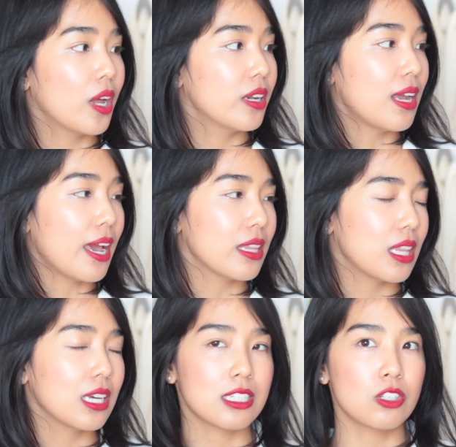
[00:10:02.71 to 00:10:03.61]
one. I
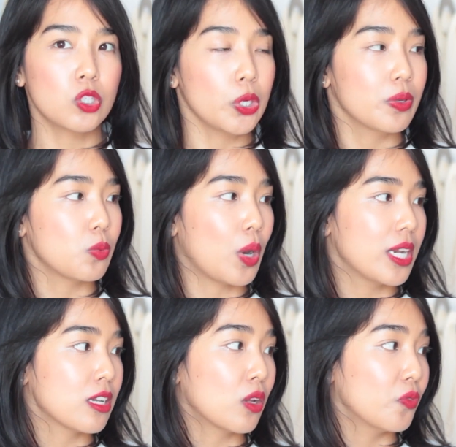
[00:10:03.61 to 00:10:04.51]
think it's their newest
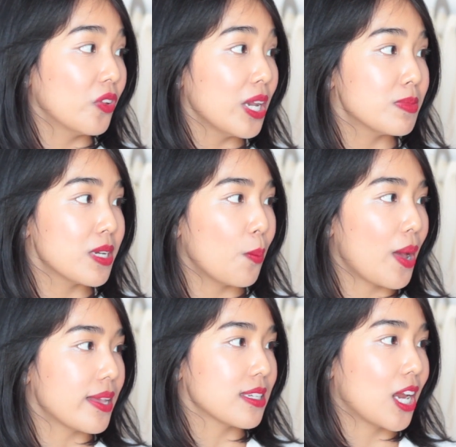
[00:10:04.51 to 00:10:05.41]
one. It's called Flamed Out
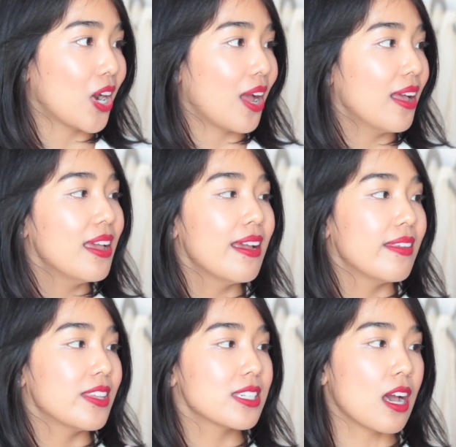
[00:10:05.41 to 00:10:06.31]
Mascara.
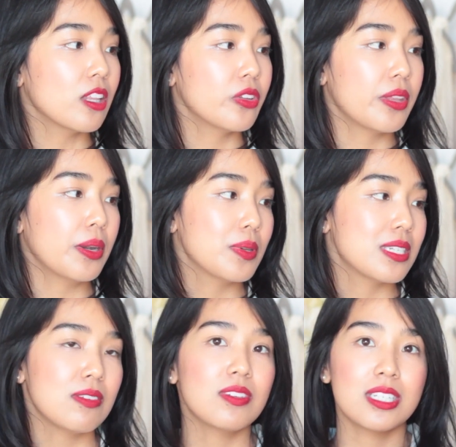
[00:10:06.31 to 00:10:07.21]
This color that I
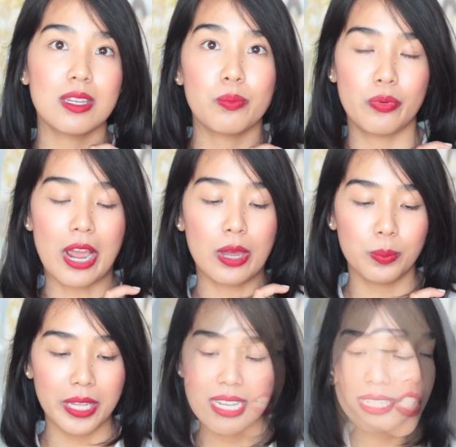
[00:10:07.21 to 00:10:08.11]
received is in Brown
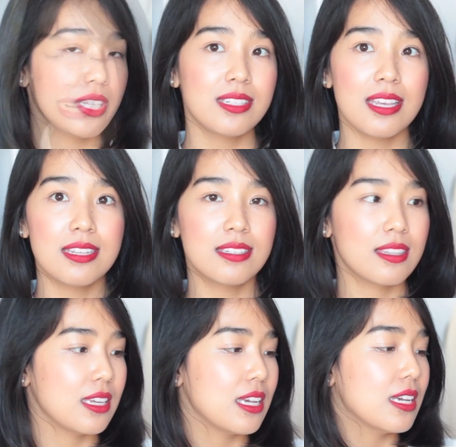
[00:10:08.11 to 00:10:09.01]
Blaze. This is
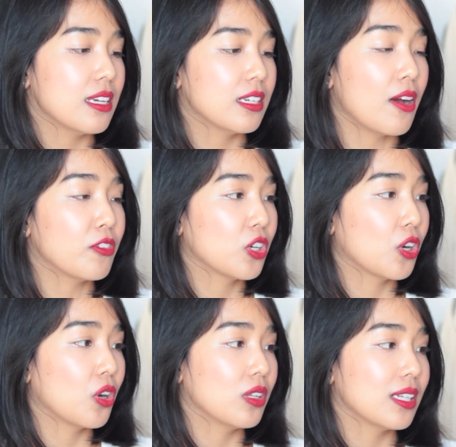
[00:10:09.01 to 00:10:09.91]
the
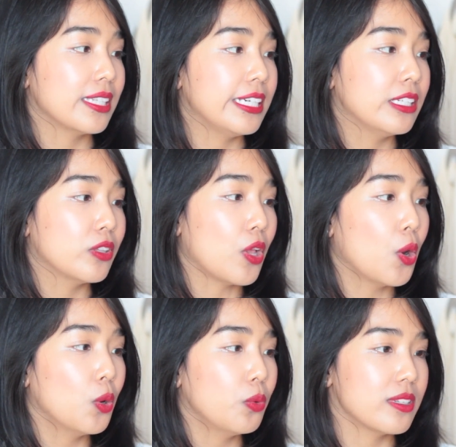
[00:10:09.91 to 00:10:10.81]
CoverGirl Clean
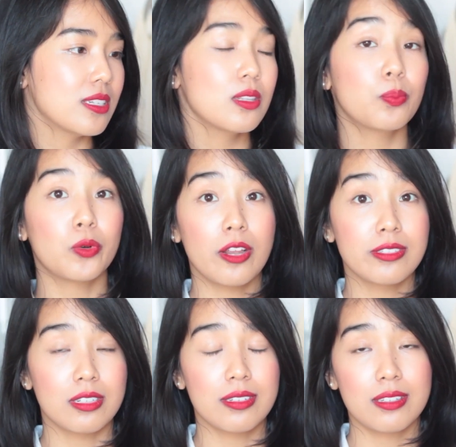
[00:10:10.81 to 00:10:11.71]
Glow. This is the
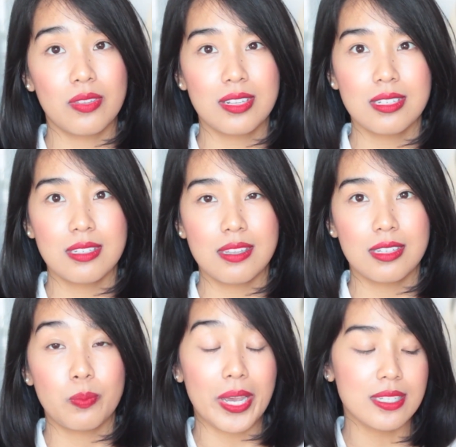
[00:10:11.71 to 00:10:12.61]
bronzer, so this is in
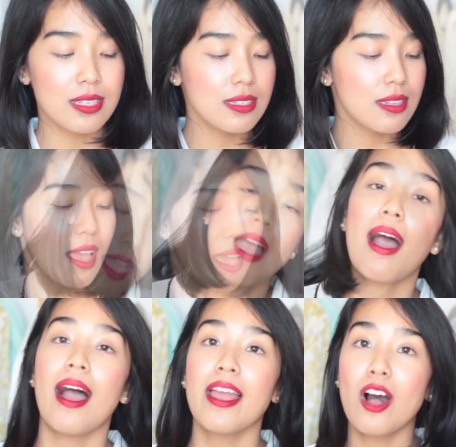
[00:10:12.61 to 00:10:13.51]
Spices.
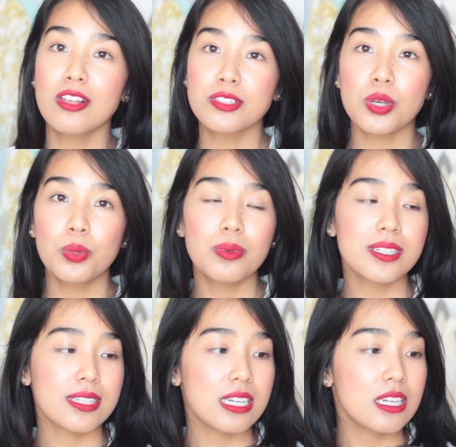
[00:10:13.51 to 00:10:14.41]
I also
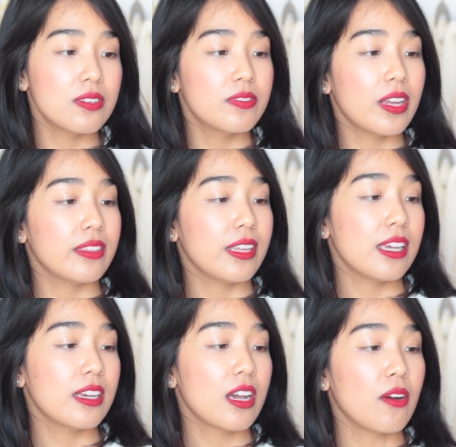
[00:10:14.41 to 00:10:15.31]
received
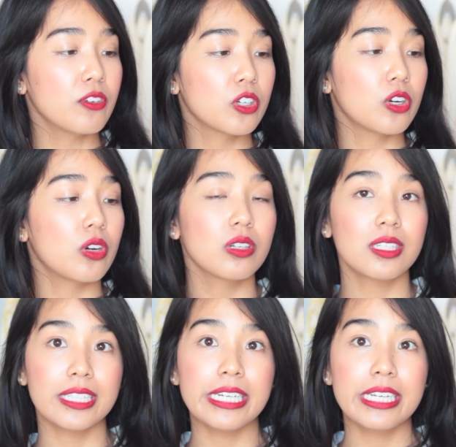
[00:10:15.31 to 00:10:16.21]
the CoverGirl
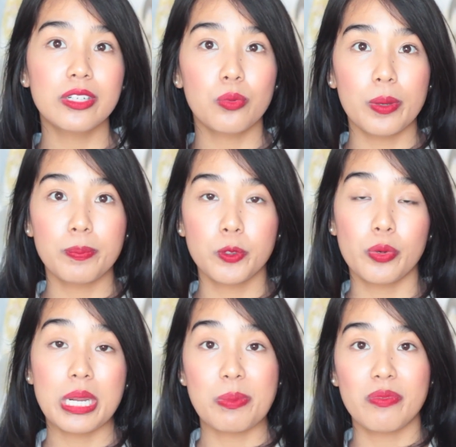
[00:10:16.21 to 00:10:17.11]
Clean Whipped
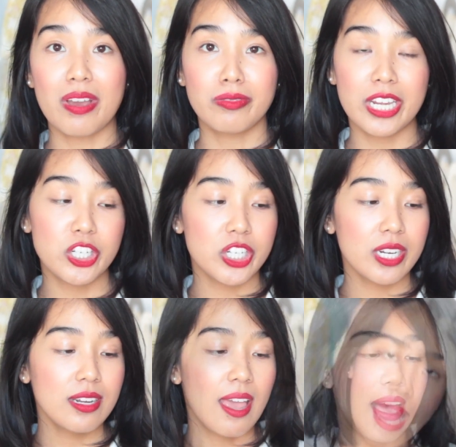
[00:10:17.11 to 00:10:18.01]
Cream
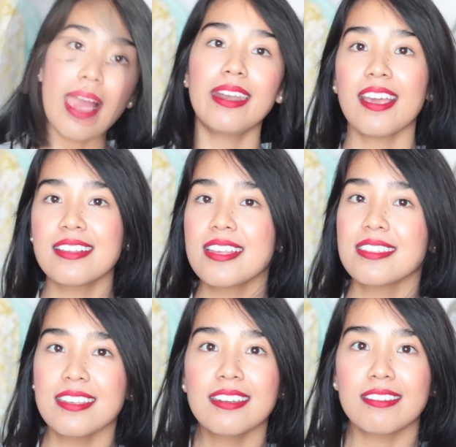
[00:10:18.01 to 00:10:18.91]
Foundation, and I guess
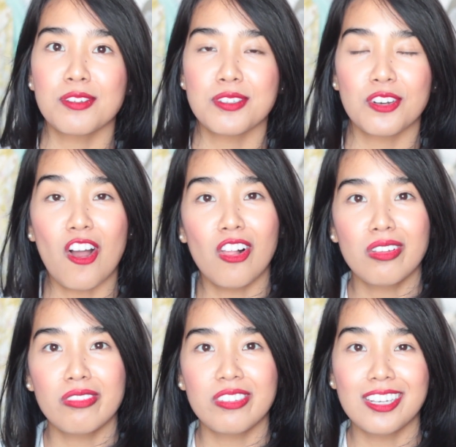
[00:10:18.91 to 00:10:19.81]
that's it. Those are all
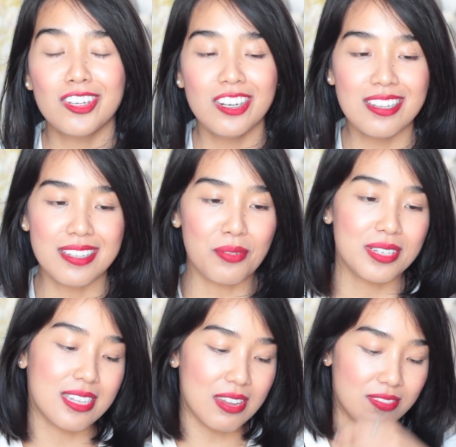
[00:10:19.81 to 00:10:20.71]
of the goodies I
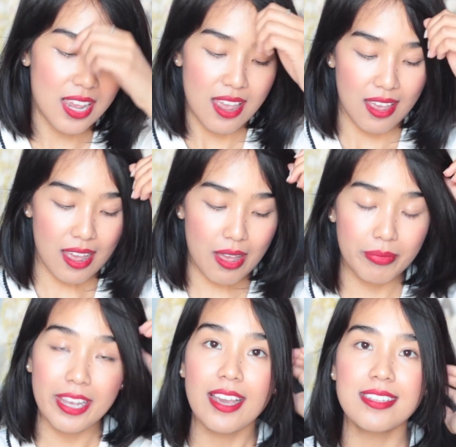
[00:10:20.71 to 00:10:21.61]
received. Um,
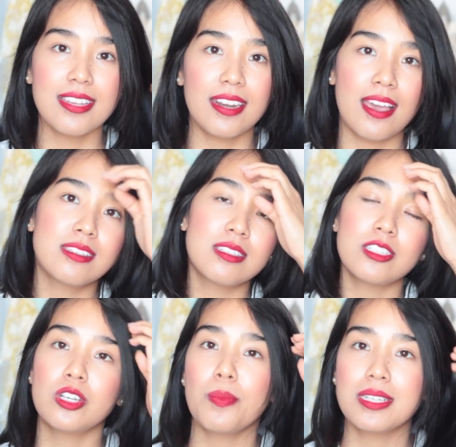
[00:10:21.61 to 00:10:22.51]
like I said, I had
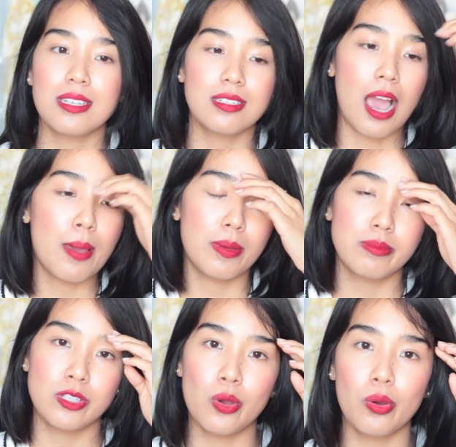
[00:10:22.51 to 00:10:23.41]
such an amazing time.
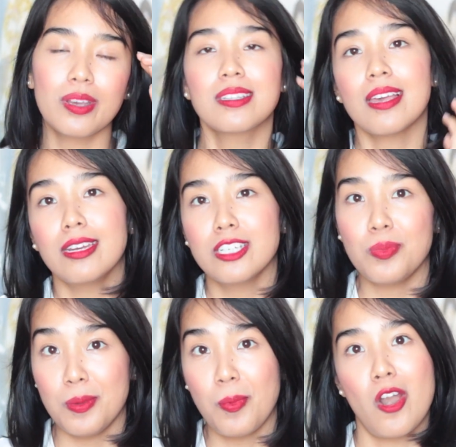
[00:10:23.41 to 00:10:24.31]
I'm so excited
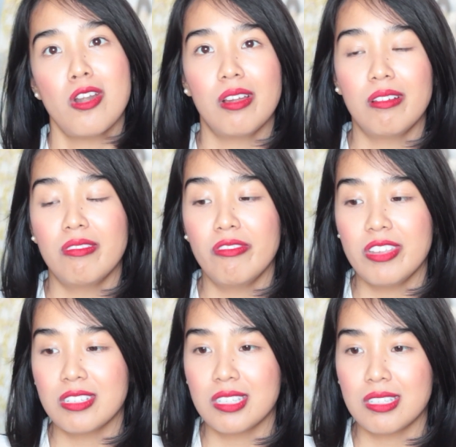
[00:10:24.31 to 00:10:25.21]
to be part of
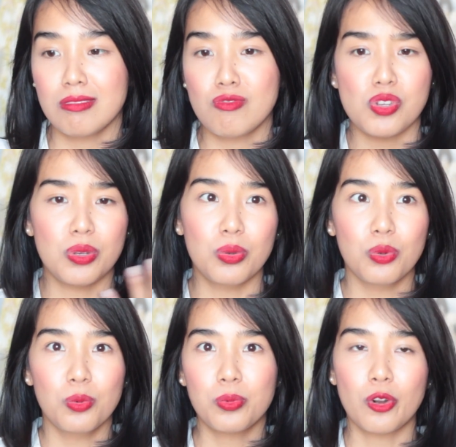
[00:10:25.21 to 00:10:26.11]
this
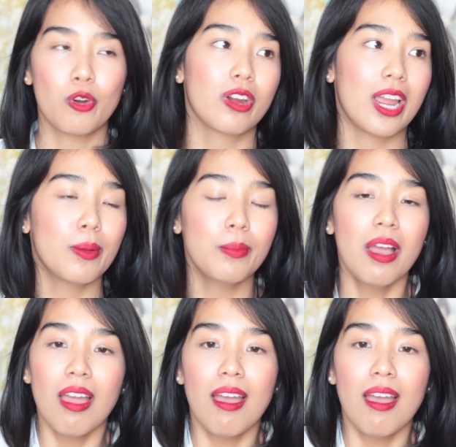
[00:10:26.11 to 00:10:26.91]
new program.